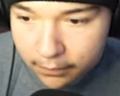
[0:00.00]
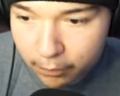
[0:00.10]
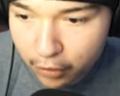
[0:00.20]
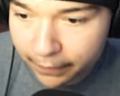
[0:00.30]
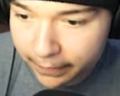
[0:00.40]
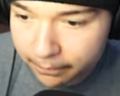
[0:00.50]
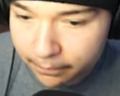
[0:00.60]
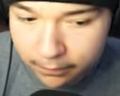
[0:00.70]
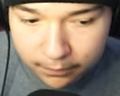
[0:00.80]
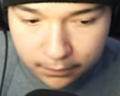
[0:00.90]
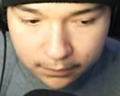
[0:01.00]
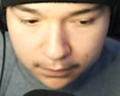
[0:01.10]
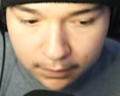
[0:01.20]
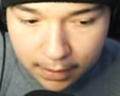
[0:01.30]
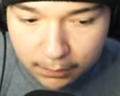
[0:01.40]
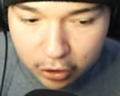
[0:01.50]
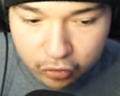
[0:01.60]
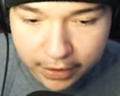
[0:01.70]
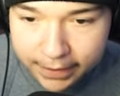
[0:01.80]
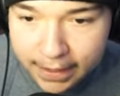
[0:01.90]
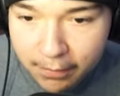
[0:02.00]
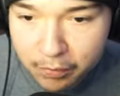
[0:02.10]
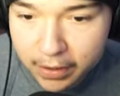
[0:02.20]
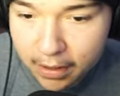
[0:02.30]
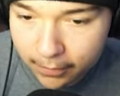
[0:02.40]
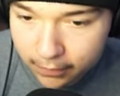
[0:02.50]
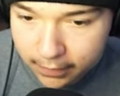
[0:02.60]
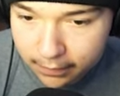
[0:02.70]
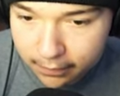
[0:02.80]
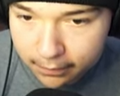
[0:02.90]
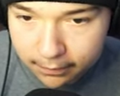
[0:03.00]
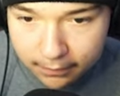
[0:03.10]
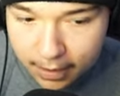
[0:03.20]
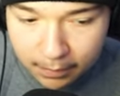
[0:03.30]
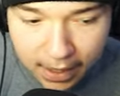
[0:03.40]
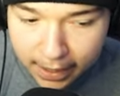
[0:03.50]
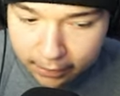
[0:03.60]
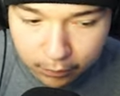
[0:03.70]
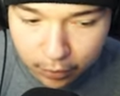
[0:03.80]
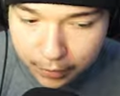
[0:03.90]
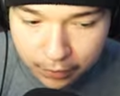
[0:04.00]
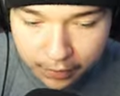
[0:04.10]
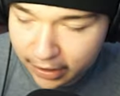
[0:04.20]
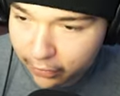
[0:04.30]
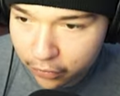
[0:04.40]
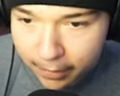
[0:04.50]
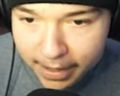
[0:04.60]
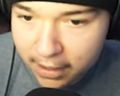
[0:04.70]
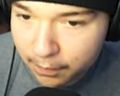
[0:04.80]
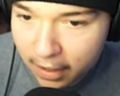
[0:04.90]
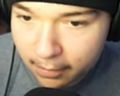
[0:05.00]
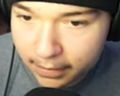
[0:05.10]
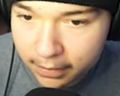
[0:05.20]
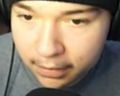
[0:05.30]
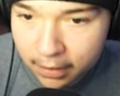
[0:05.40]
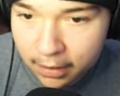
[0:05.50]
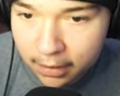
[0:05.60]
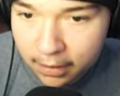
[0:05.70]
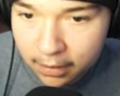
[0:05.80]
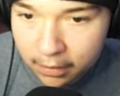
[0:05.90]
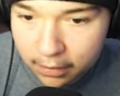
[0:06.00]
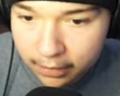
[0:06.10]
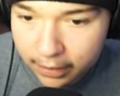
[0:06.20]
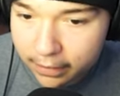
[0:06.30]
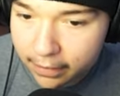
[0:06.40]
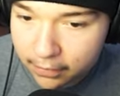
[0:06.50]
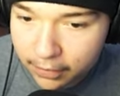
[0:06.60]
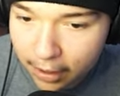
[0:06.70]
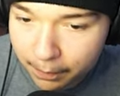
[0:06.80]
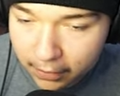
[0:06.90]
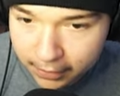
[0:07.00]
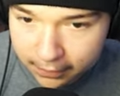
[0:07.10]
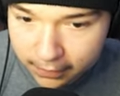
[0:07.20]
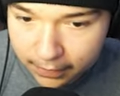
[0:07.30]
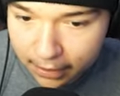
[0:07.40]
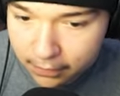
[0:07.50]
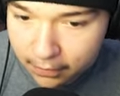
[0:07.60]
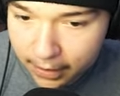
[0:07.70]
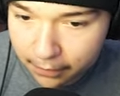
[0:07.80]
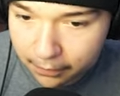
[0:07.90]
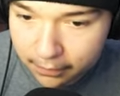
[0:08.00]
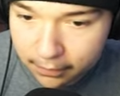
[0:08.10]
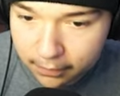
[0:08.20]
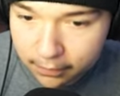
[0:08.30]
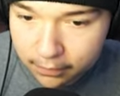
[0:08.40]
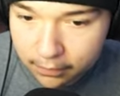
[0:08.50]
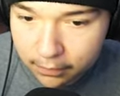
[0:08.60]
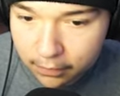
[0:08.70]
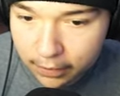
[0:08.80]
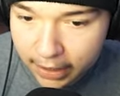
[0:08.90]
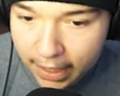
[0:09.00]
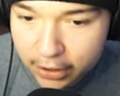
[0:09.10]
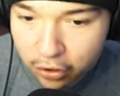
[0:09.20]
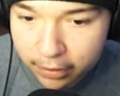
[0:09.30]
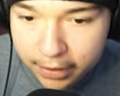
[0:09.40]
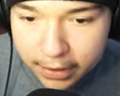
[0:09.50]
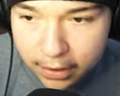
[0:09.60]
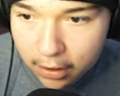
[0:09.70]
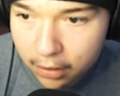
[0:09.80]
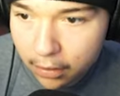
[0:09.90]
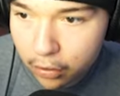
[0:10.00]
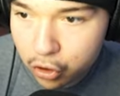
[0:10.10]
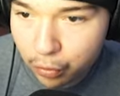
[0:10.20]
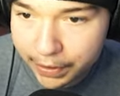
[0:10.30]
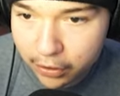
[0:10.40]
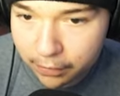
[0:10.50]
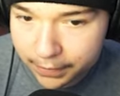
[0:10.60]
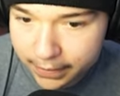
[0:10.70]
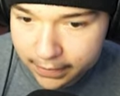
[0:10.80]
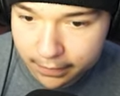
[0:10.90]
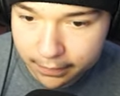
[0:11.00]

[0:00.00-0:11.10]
Perfect. I'm literally hitting top speed almost. I'm lying. We're only going like thirty miles per hour, but... Okay, okay, slow down, partner. Slow down, slow down. Wait, can I turn? You can turn with this.